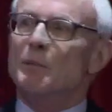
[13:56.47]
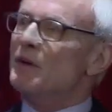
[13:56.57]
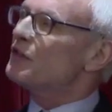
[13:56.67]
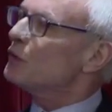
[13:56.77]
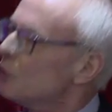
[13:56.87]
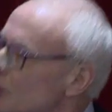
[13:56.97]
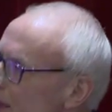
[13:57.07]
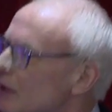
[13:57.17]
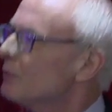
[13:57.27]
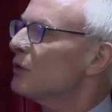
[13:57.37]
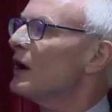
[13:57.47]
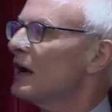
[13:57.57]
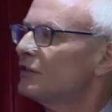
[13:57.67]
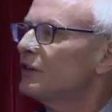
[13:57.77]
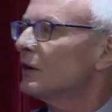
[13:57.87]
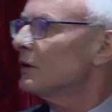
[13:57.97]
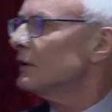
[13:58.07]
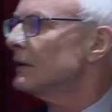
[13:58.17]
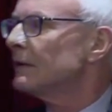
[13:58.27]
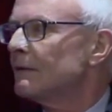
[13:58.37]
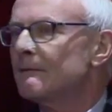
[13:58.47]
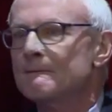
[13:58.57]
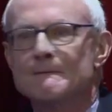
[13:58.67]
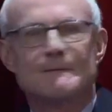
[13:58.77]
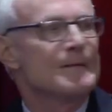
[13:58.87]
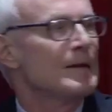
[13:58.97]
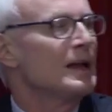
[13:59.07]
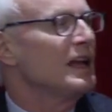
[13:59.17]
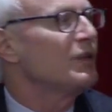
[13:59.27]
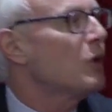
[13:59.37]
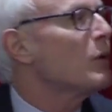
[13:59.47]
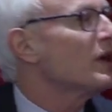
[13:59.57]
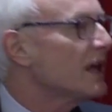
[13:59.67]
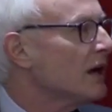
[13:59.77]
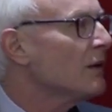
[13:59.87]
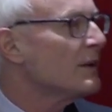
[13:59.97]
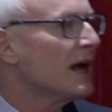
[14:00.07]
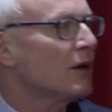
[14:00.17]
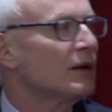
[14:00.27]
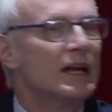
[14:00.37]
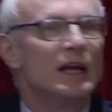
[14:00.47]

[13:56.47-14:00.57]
But the real prize here, if what we care about